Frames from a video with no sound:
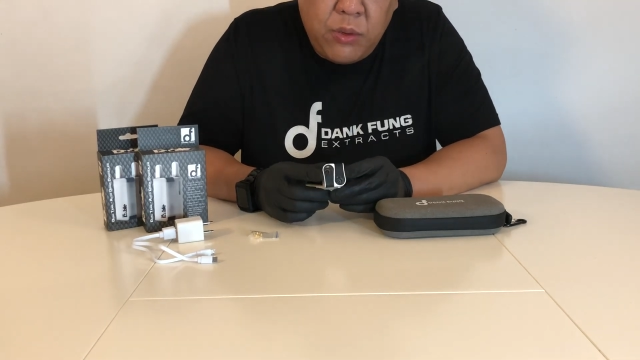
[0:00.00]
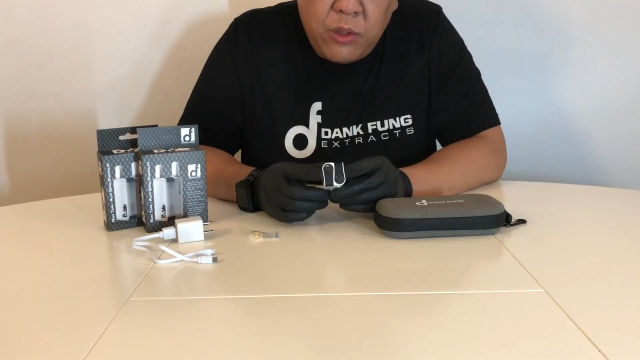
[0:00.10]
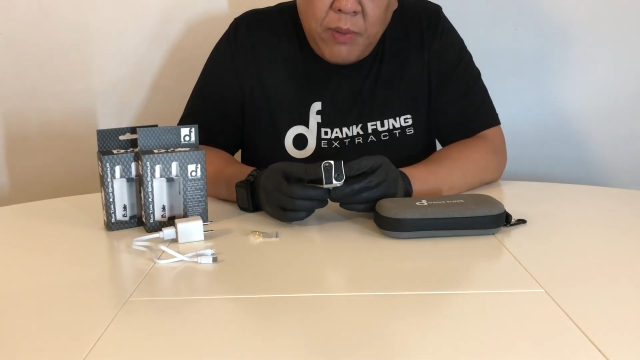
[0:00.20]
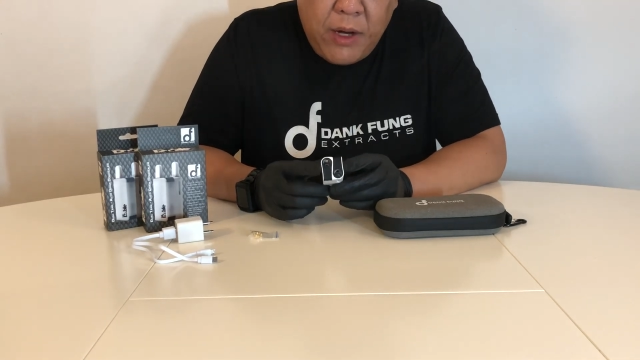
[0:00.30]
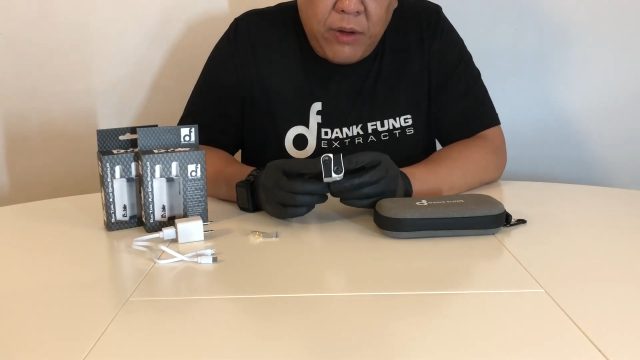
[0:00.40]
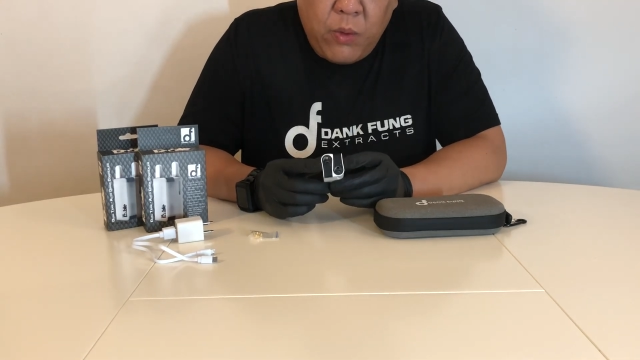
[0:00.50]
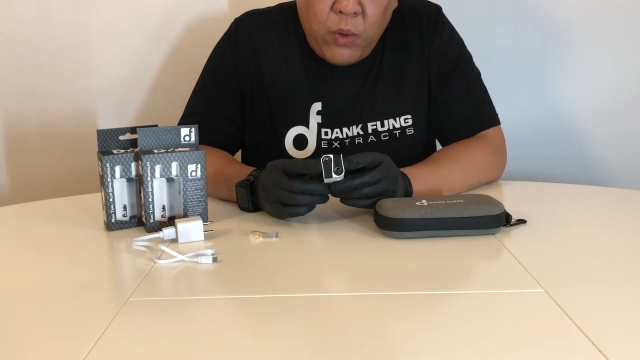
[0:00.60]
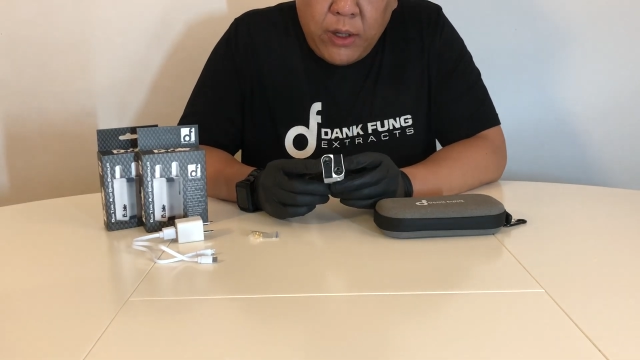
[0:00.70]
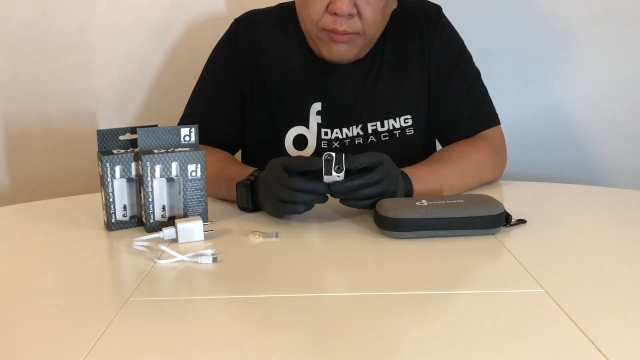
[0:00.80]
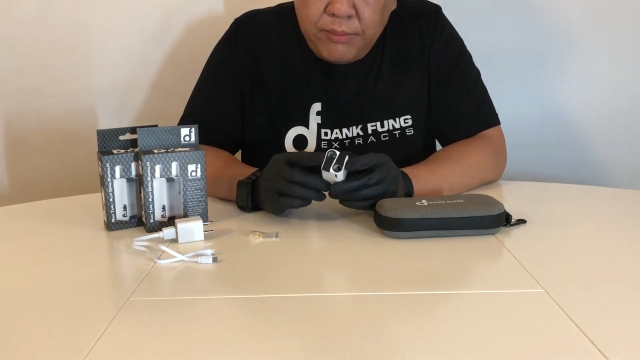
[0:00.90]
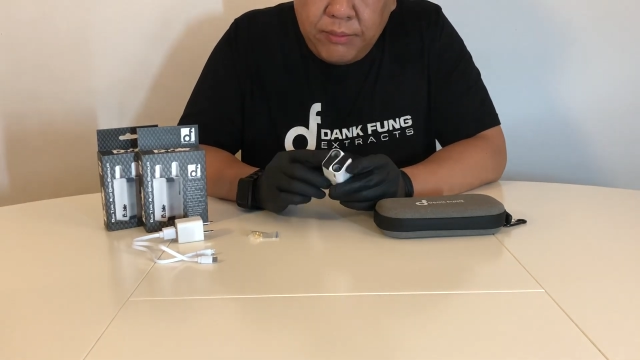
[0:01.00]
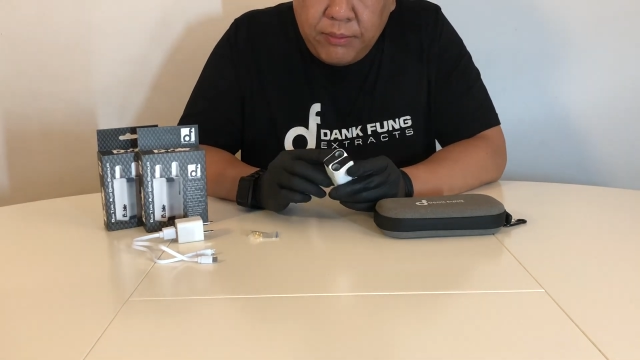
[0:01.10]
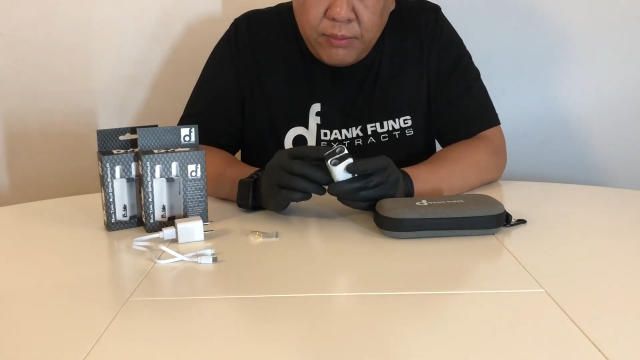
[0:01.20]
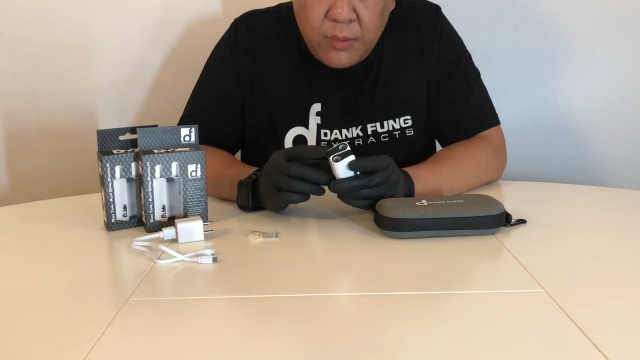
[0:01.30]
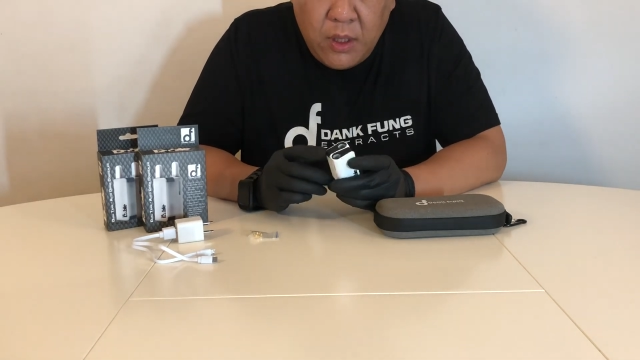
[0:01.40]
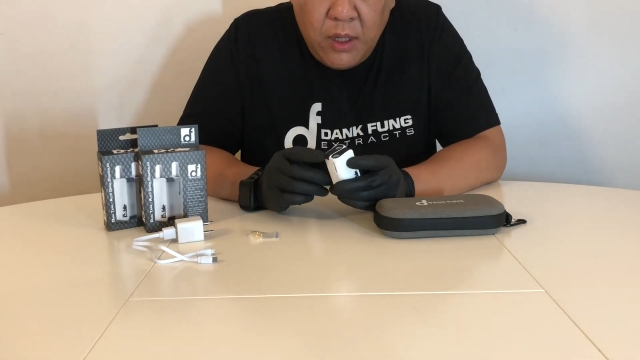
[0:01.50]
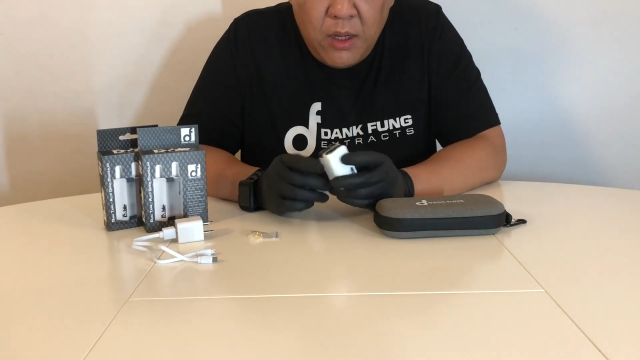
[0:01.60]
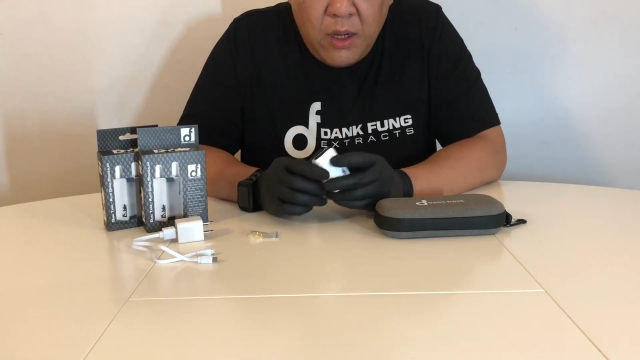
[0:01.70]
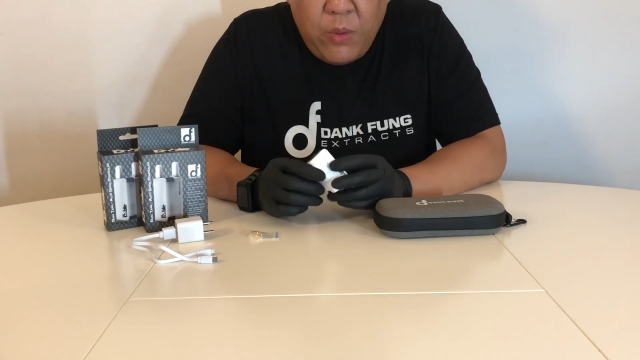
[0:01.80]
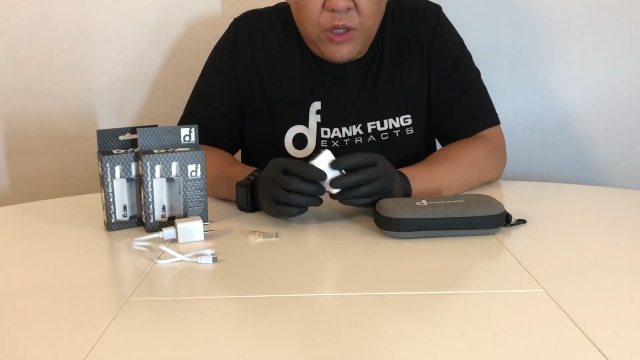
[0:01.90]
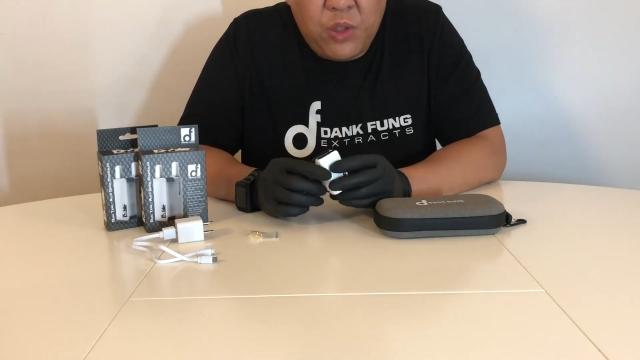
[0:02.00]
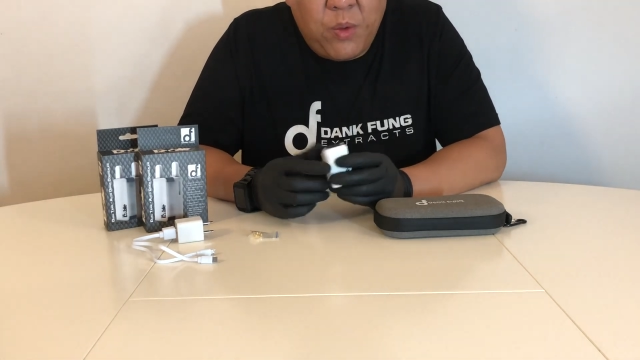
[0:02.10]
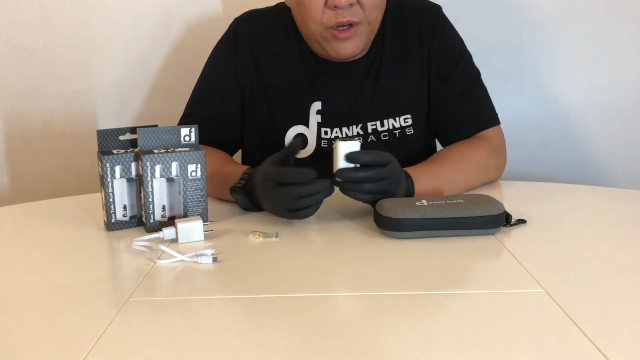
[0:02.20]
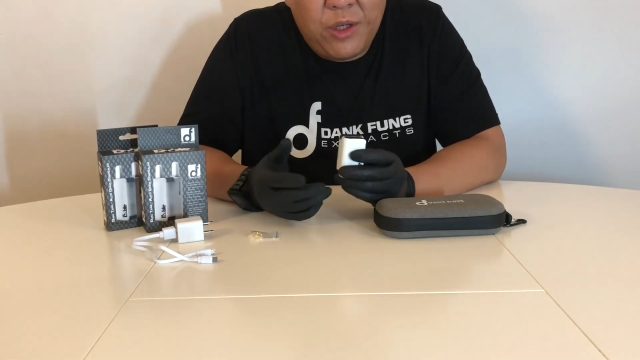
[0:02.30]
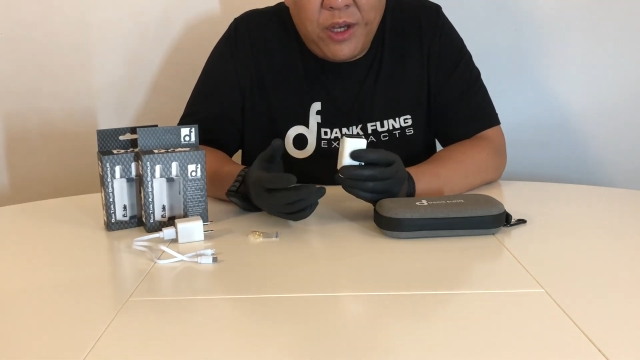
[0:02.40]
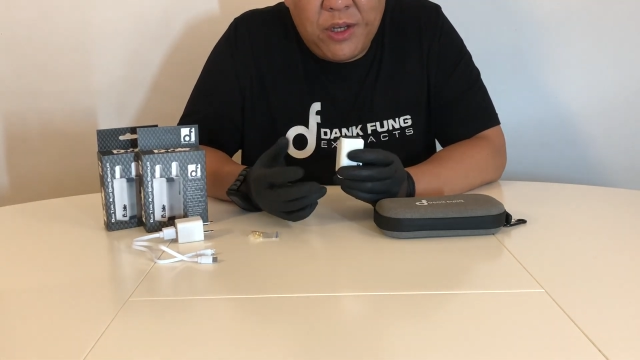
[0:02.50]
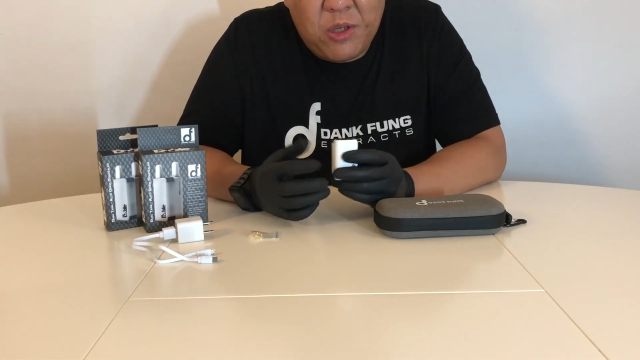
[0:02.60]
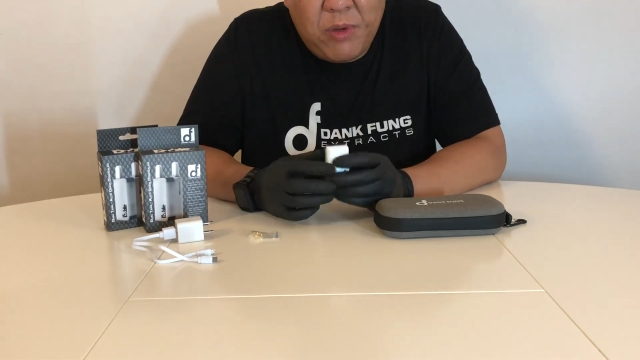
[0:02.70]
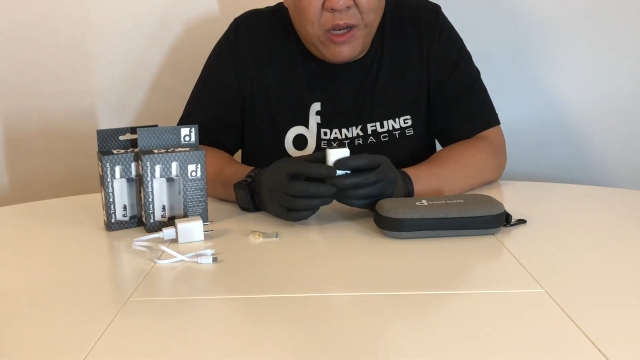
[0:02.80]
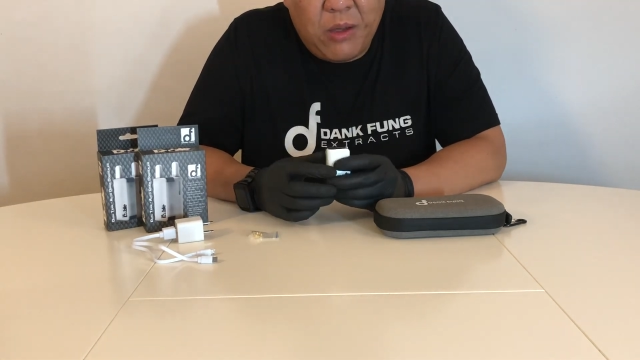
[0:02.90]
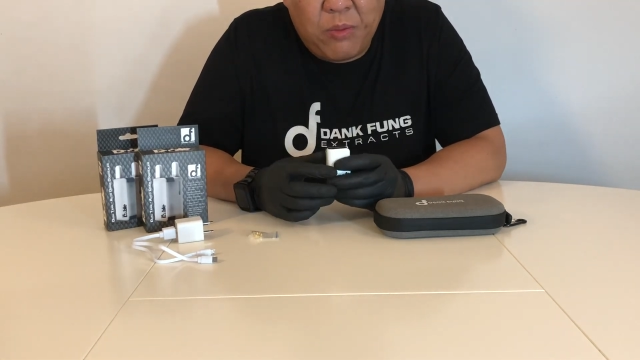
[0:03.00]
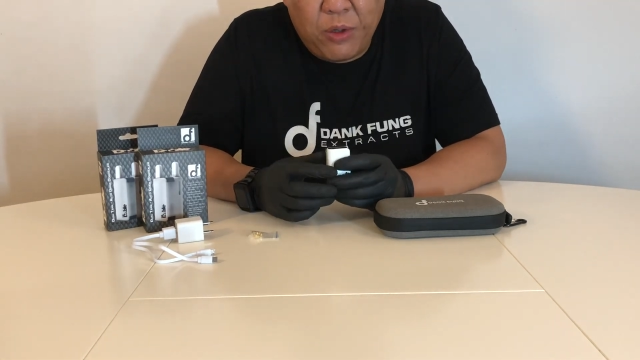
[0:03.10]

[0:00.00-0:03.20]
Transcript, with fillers: is better than one. And we just want a chance to be able to